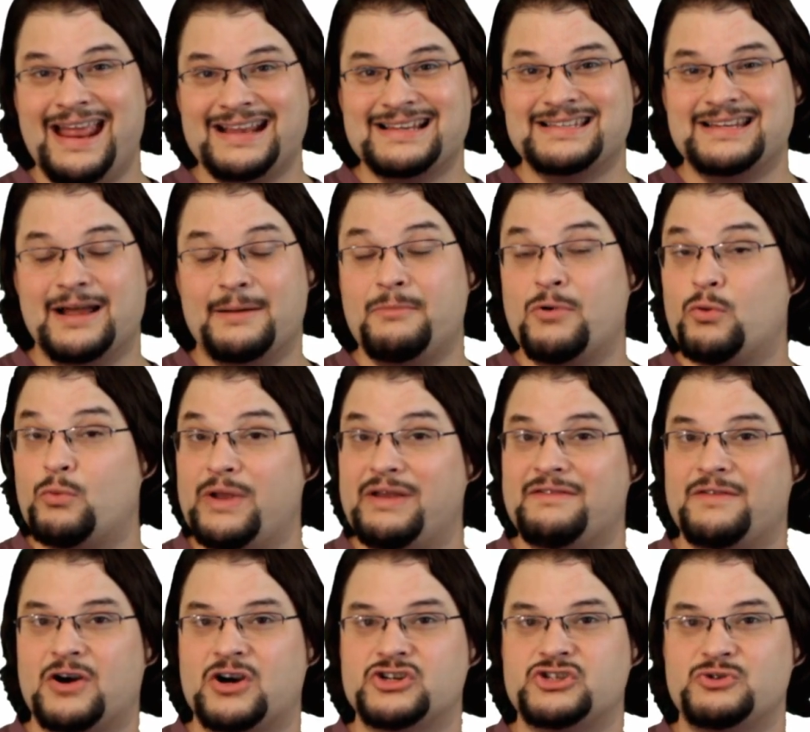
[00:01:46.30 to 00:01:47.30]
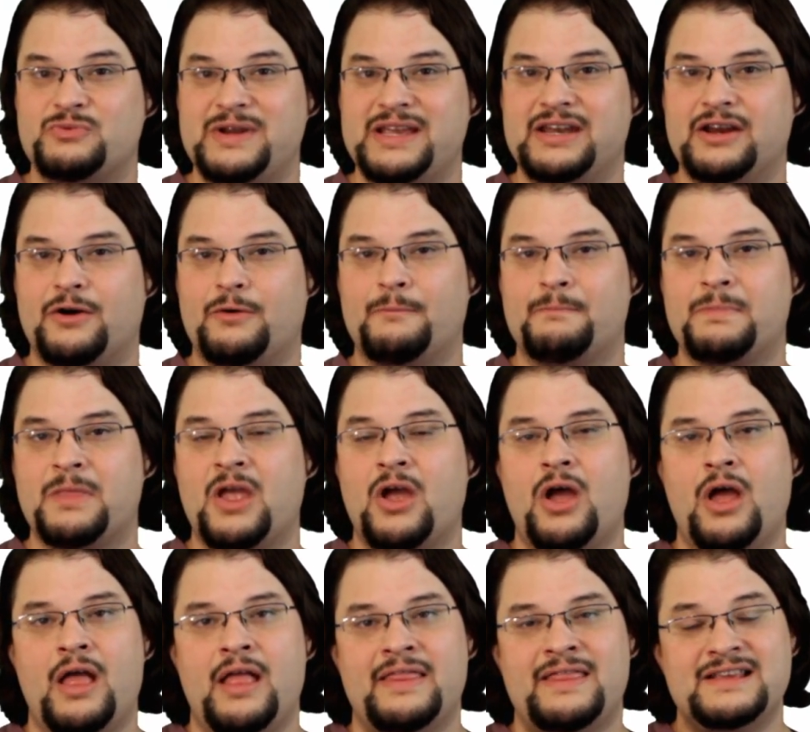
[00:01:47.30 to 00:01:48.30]
Next up, we have an Arduino.
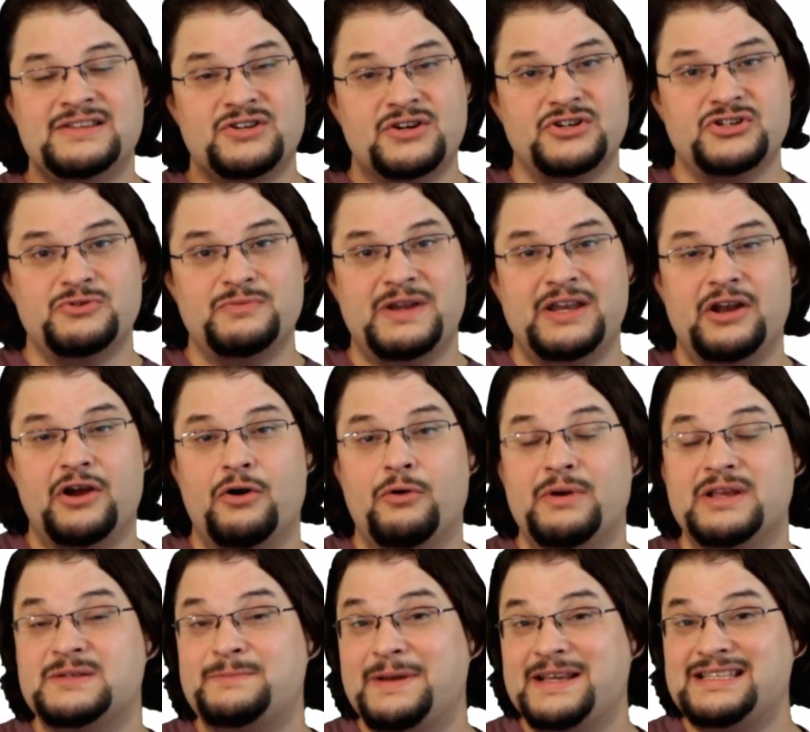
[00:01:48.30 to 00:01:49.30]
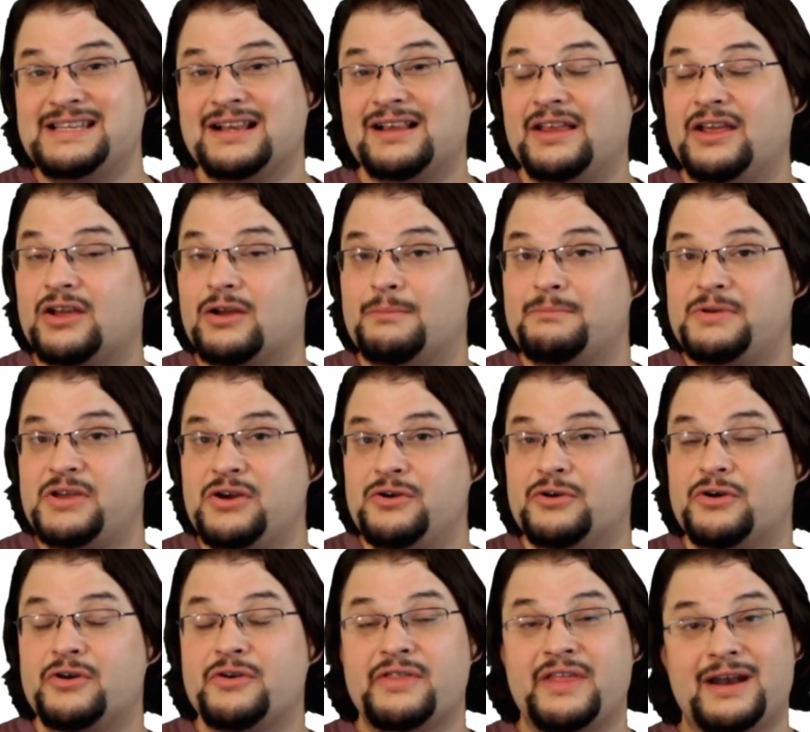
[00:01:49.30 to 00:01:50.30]
This Arduino is basically a
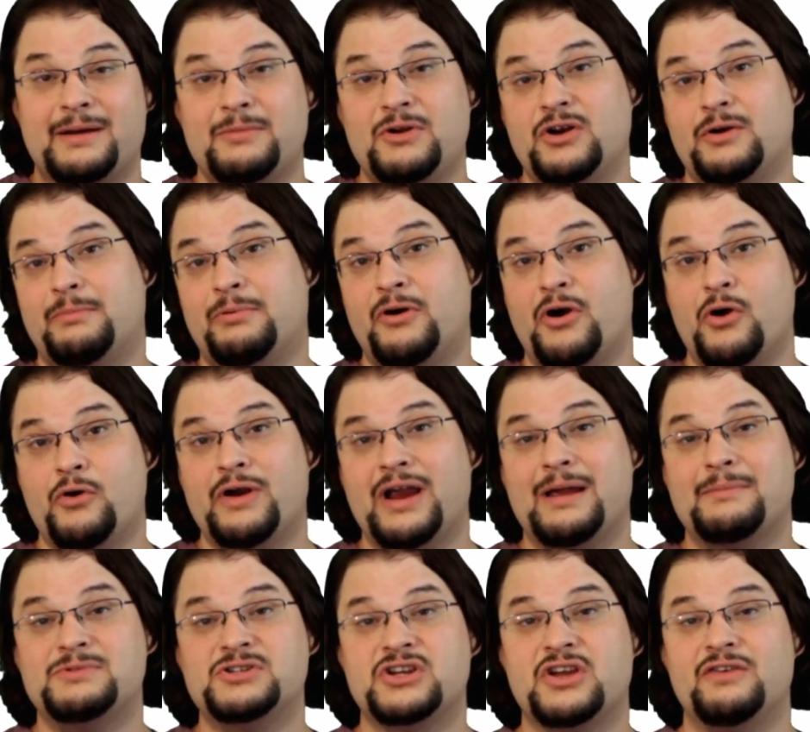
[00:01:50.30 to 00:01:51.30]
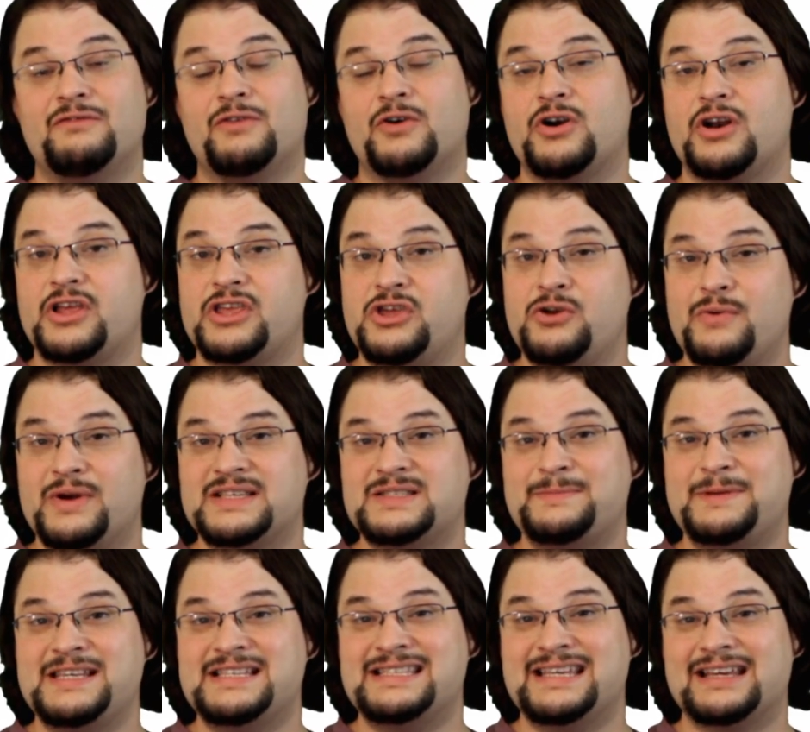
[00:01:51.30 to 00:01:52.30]
computer that I'm going to program to convert a U
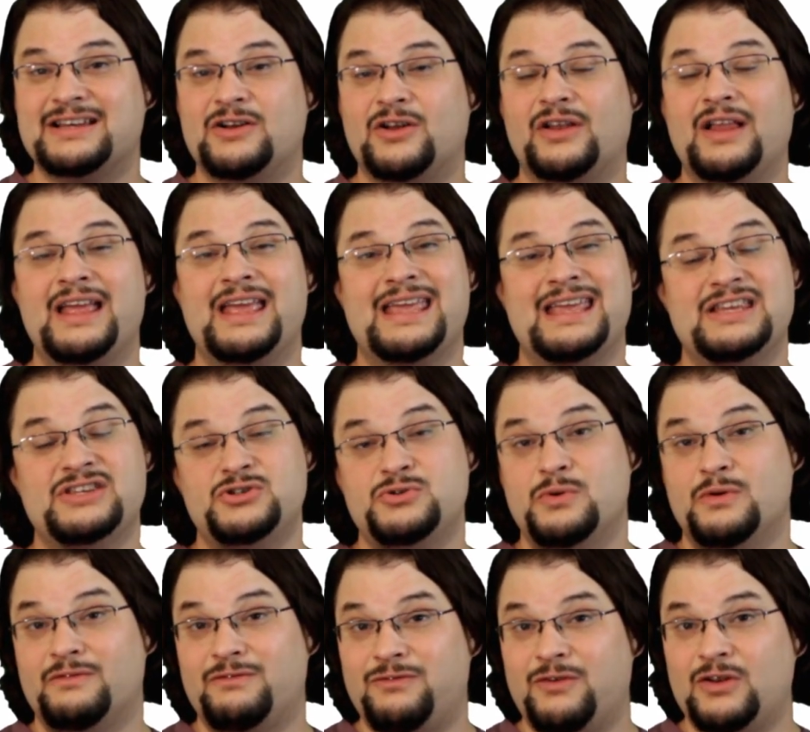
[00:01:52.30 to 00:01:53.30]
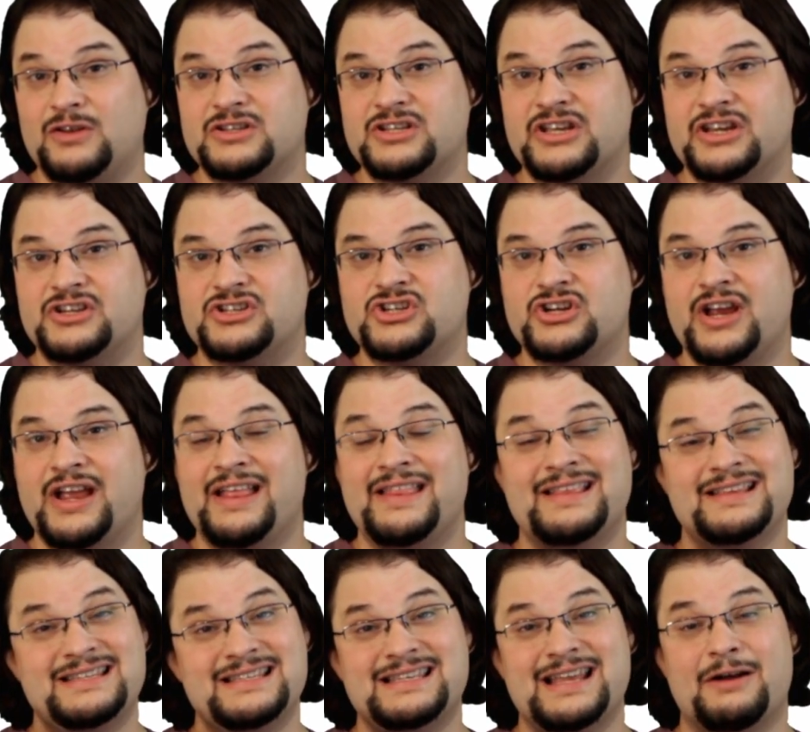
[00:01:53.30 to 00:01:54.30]
S B signal into a voltage.
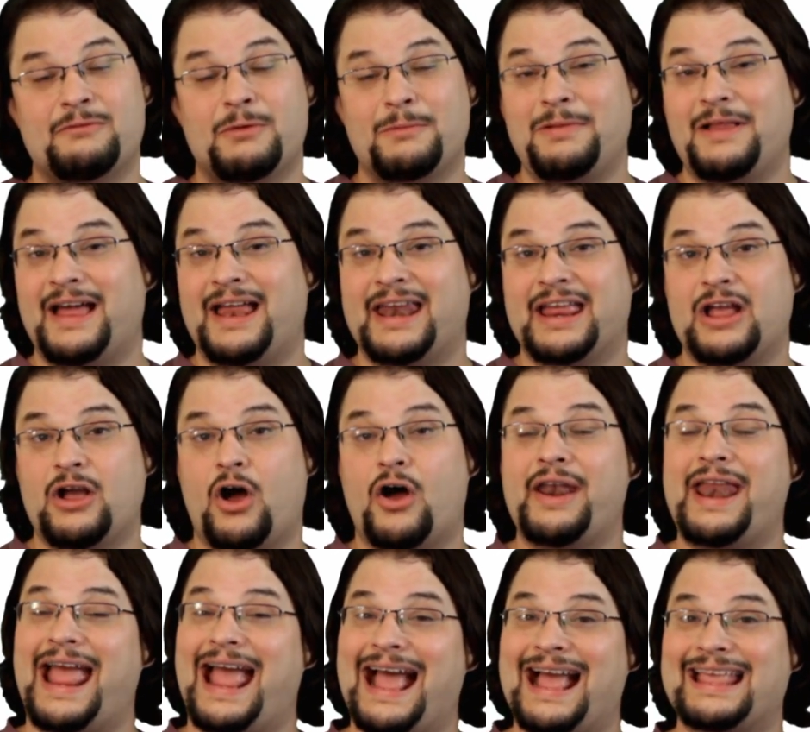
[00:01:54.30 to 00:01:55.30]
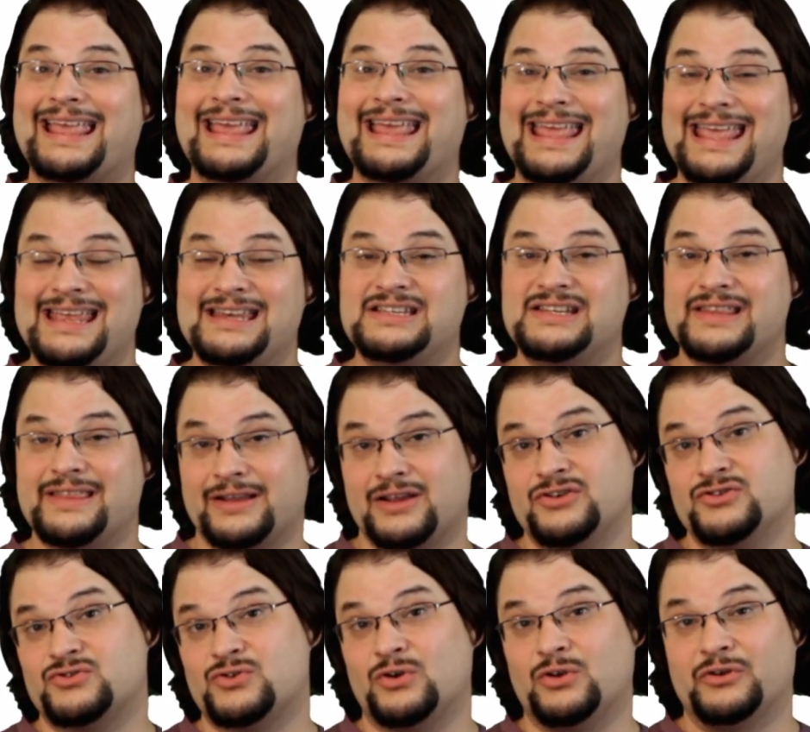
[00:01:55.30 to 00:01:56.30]
This is how we're planning on hacking into the
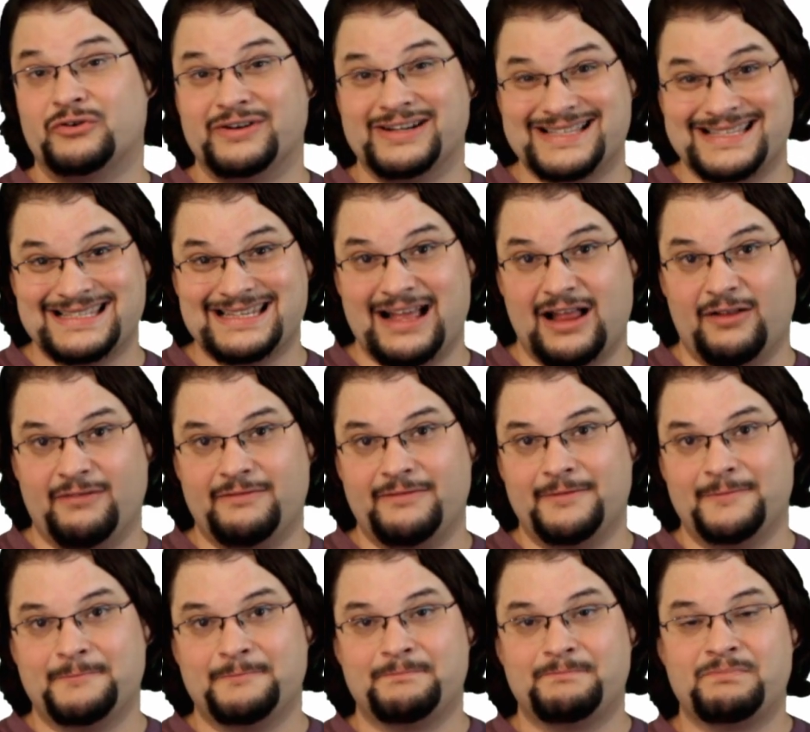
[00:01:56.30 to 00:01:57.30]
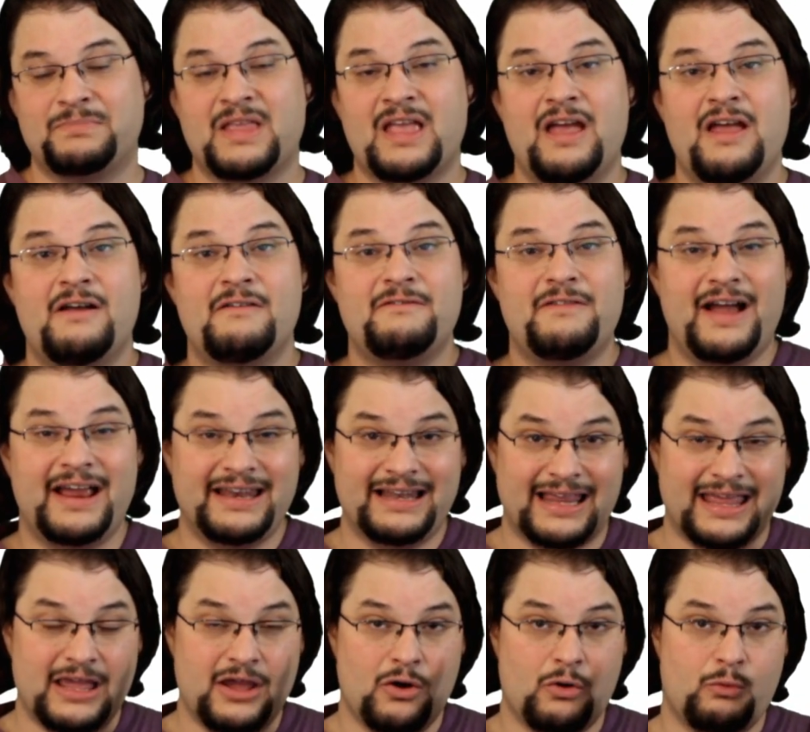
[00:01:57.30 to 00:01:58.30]
controller itself.
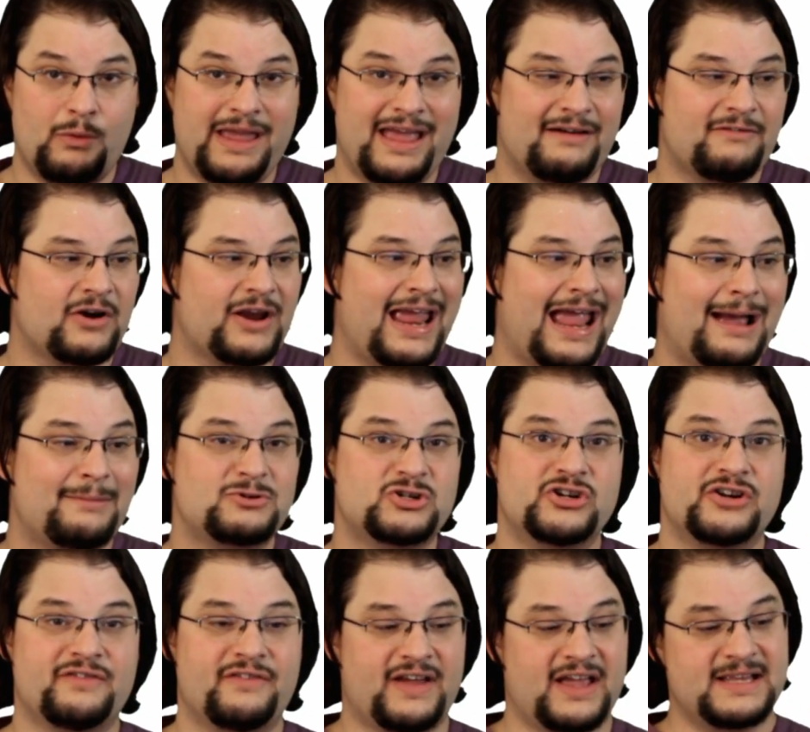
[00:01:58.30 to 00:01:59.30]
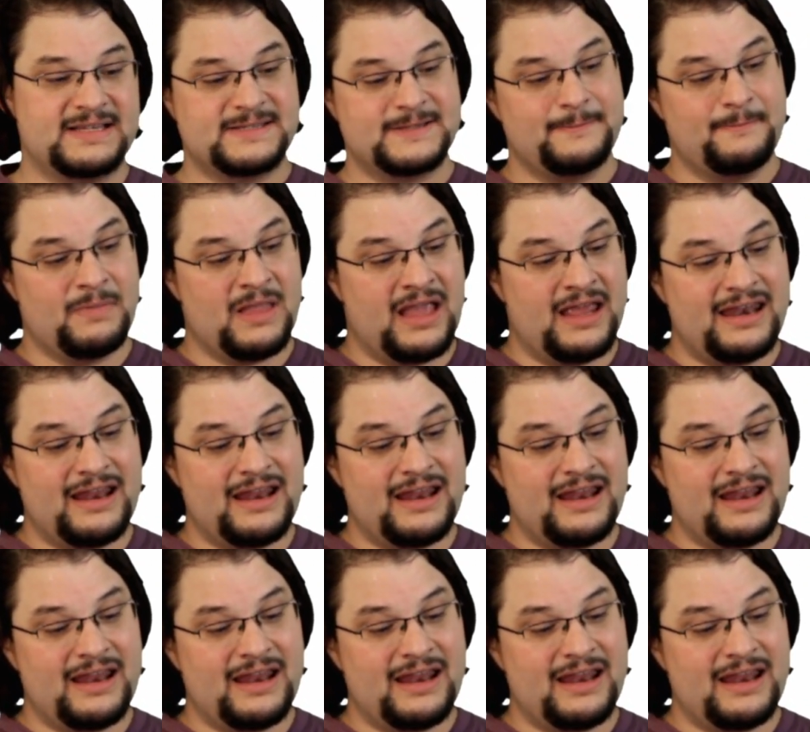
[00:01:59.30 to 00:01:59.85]
Finally, we have our capture device.